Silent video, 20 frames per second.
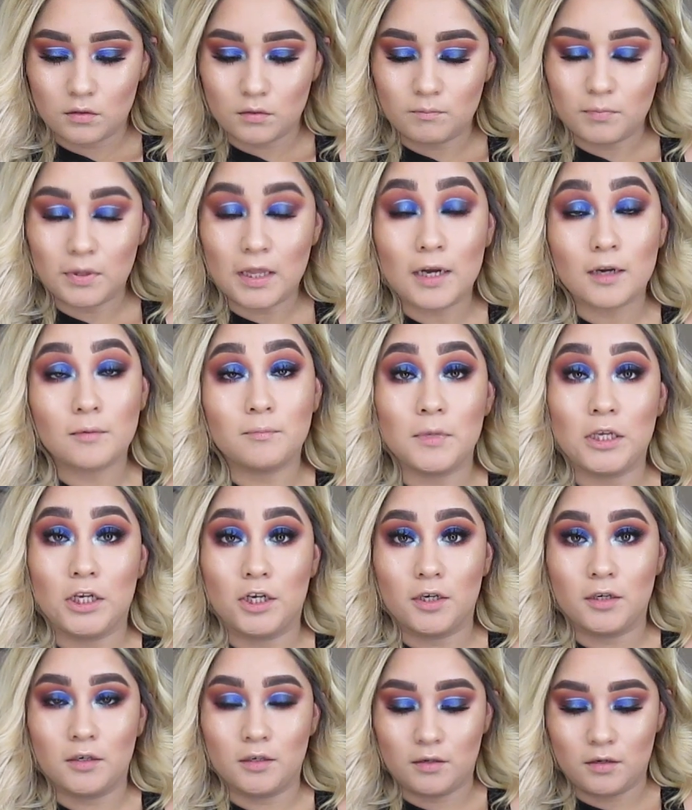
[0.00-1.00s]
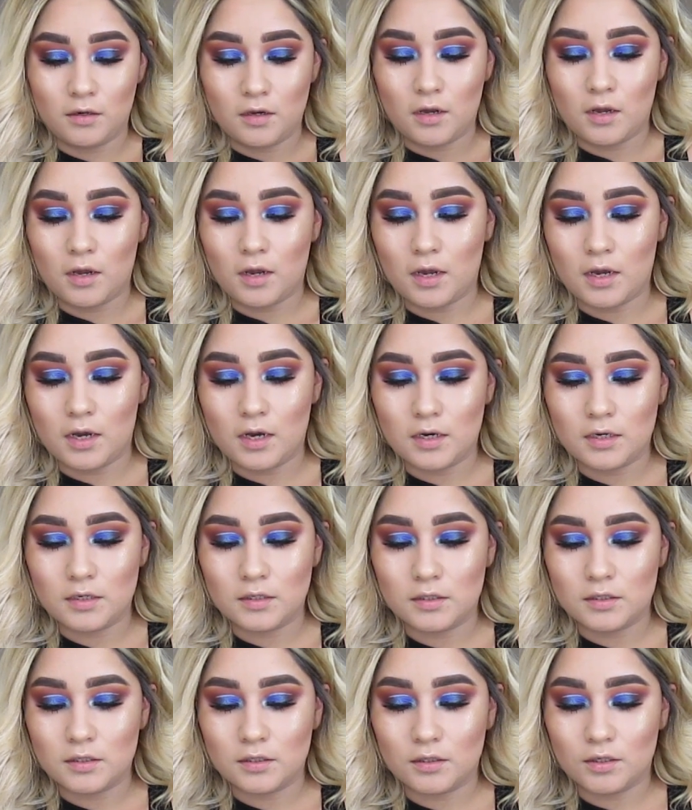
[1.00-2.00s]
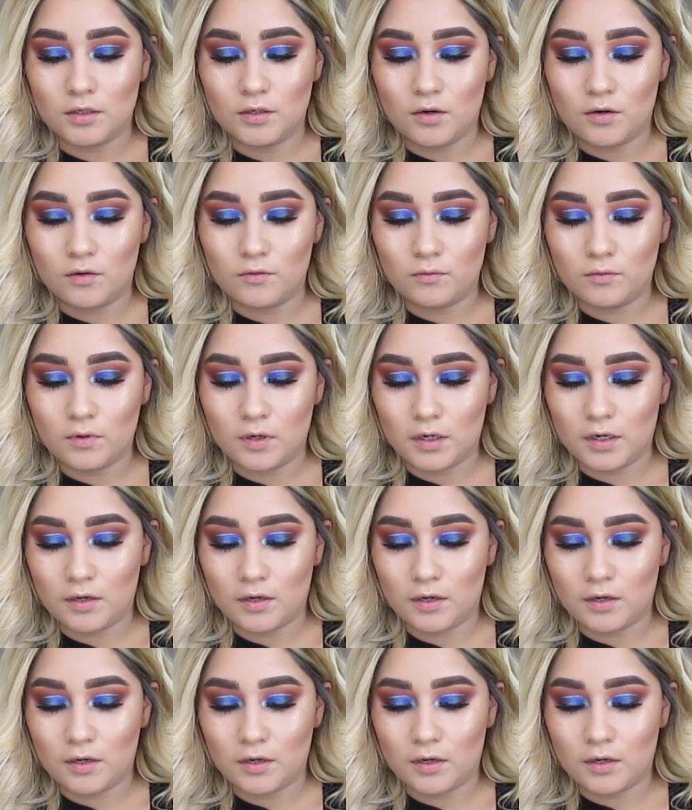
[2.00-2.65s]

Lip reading: Black Mirror. And you know,